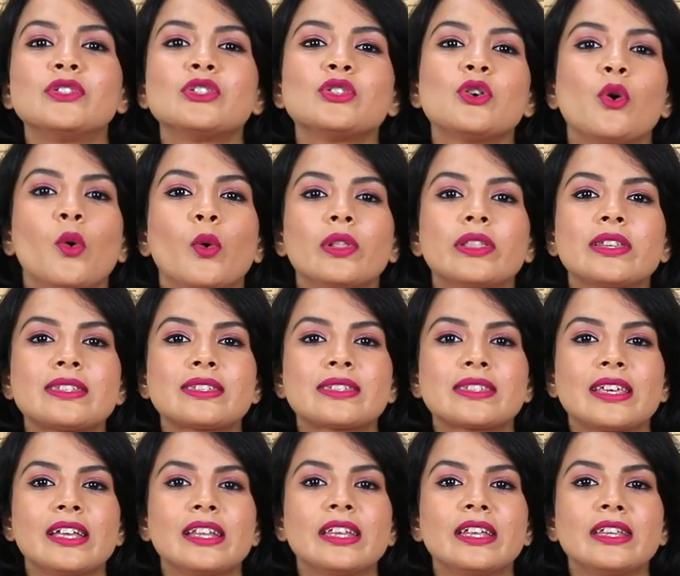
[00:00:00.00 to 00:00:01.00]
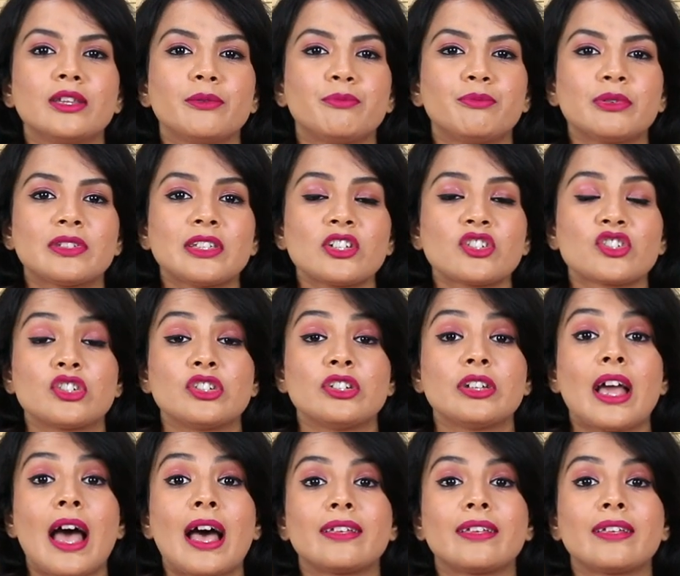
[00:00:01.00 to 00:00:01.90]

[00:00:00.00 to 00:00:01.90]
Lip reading: to hold the skin in the position